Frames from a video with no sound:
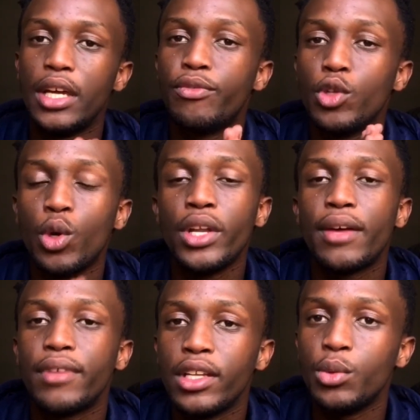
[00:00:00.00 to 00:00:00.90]
if you don't
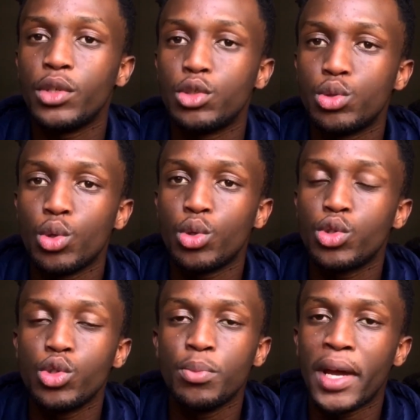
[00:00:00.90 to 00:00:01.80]
have anyone to talk
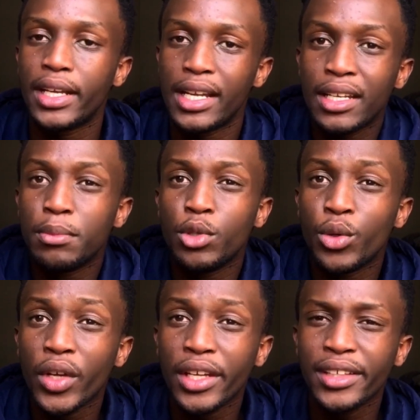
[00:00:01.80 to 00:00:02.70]
to, you might end up
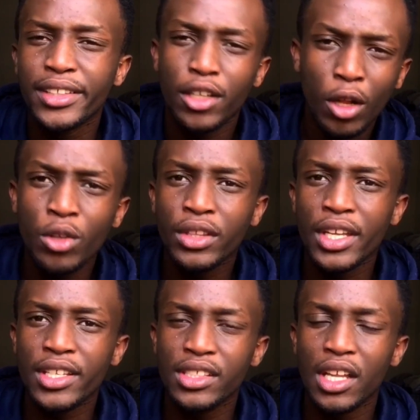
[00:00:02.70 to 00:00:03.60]
doing wrong
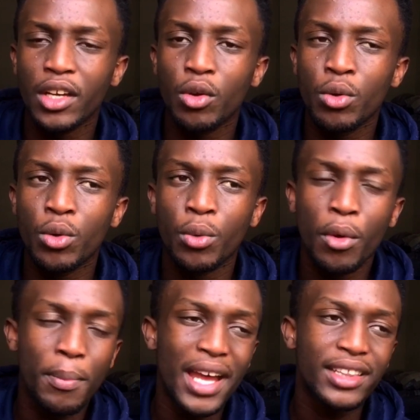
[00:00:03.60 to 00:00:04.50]
things like or
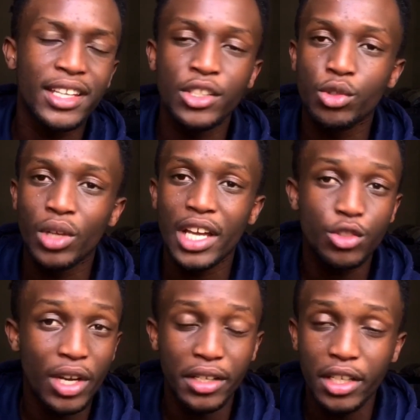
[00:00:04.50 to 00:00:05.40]
bad things, or like
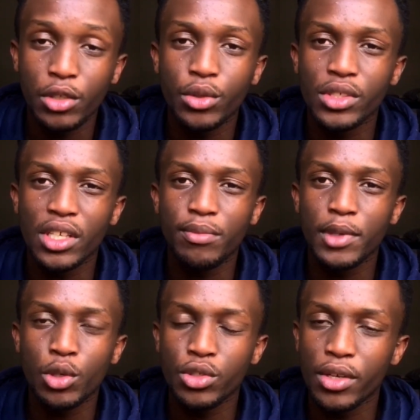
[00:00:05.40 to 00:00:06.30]
trying to kill yourself
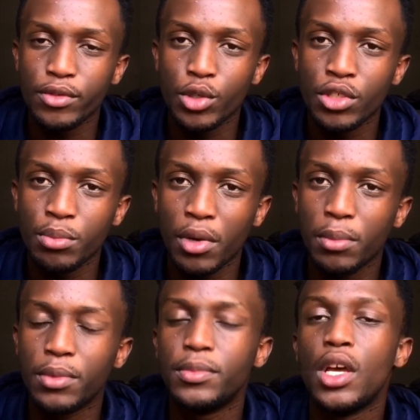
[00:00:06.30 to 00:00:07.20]
because you have certain
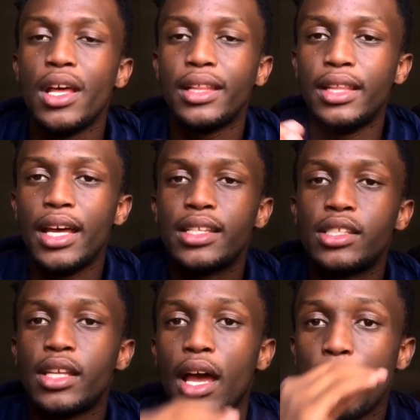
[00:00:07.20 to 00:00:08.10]
problems.
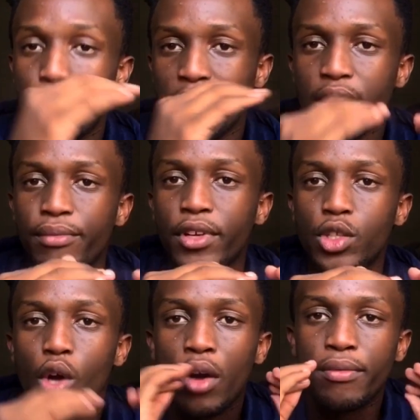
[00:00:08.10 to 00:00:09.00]
That's a
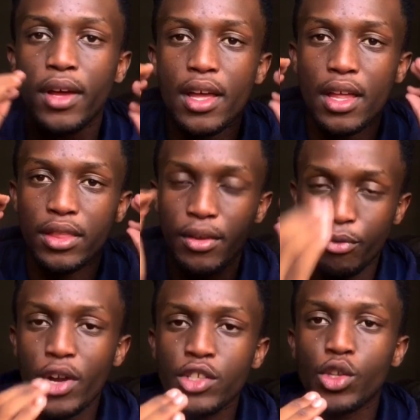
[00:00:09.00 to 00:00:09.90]
benefit of the
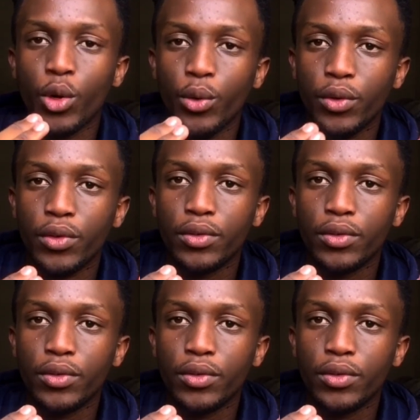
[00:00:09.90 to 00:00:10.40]
friend zone.